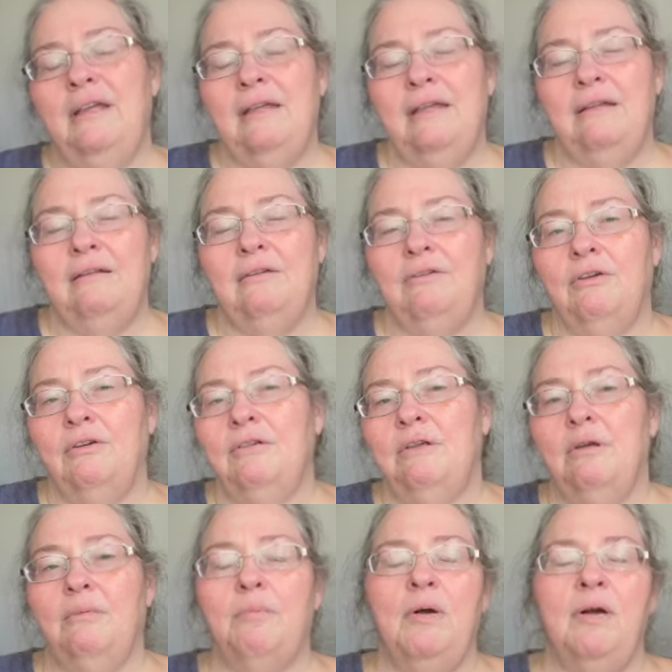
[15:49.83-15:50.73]
or
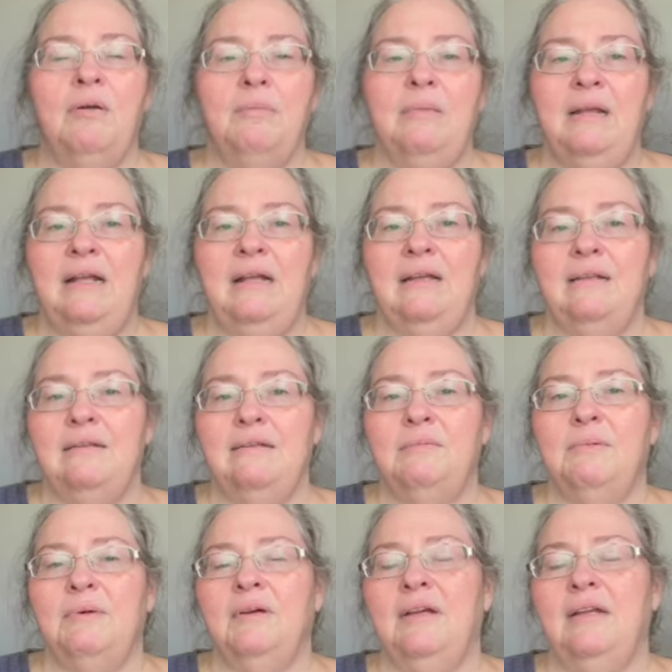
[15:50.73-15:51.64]
their apartment out in
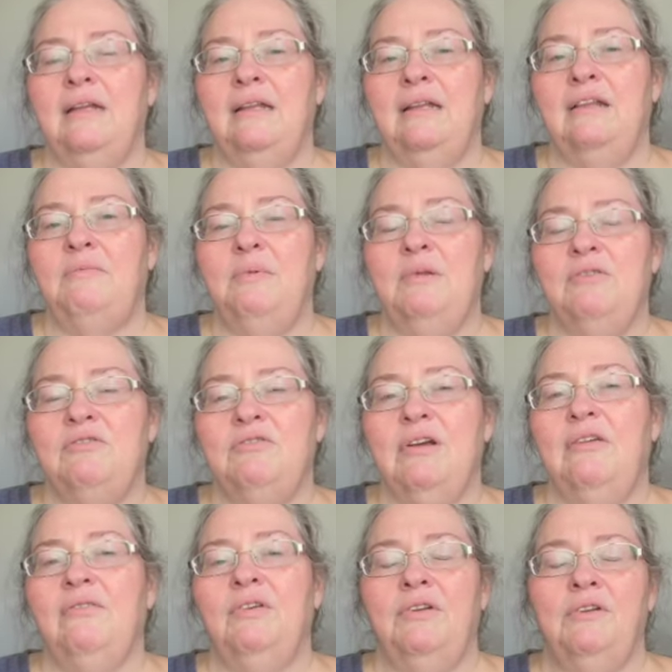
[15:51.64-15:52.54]
Dubai, and they've been
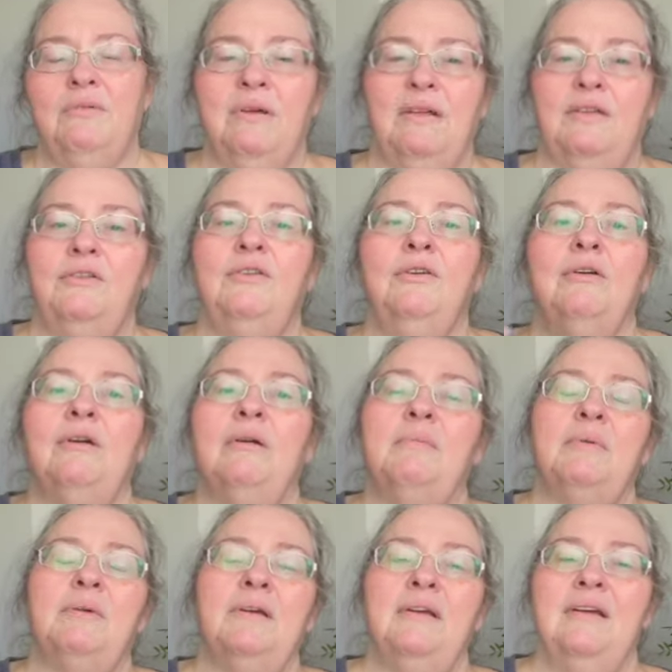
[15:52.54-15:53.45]
traveling around Europe,